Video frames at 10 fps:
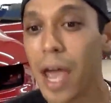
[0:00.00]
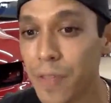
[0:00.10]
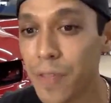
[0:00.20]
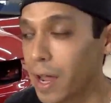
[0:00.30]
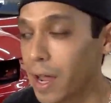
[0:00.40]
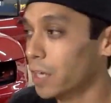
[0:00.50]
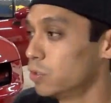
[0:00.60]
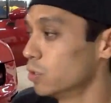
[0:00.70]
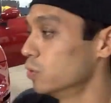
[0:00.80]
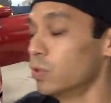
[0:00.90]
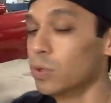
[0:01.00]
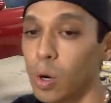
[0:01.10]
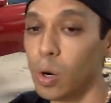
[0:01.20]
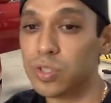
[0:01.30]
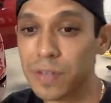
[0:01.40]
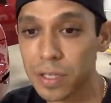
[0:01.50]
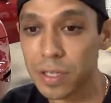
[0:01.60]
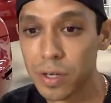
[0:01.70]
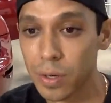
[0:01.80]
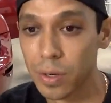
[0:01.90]
And then I do 2 coats of
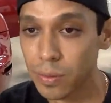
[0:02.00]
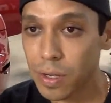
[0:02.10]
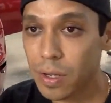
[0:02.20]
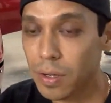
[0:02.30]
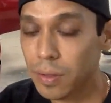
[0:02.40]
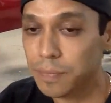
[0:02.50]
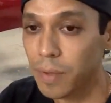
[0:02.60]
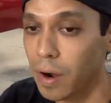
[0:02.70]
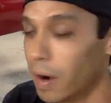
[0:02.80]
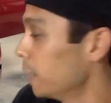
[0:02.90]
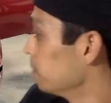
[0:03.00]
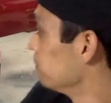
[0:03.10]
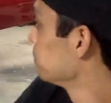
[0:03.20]
clear coat. All